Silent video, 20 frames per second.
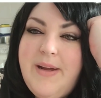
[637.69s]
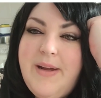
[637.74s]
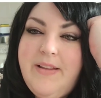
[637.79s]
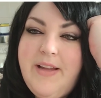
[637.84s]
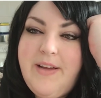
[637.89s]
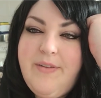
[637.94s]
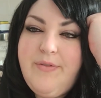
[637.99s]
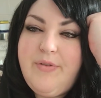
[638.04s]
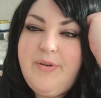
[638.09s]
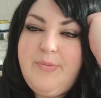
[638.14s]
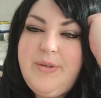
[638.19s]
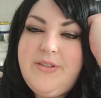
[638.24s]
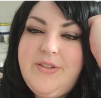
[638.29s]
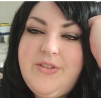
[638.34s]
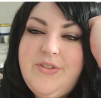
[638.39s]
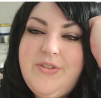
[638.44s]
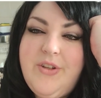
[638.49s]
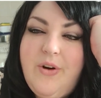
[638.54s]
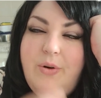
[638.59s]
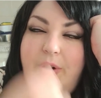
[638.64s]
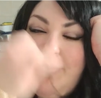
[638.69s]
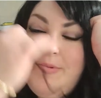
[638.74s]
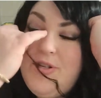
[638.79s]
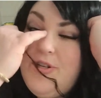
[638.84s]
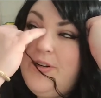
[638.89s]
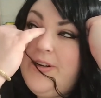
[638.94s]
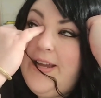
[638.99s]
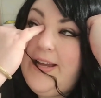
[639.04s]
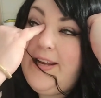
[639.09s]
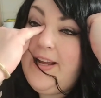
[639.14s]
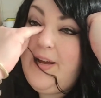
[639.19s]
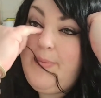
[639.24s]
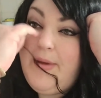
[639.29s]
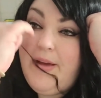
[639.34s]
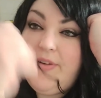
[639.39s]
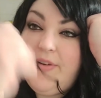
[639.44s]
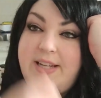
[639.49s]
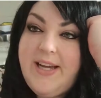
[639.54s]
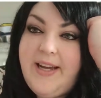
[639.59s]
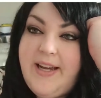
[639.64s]
my life would be so, I'm sure getting up
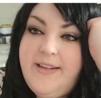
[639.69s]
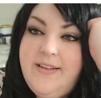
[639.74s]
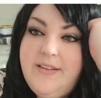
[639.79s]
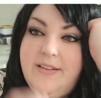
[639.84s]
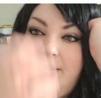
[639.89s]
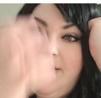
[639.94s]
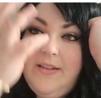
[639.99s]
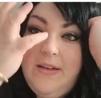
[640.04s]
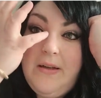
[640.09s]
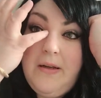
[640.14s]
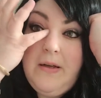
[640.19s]
every day,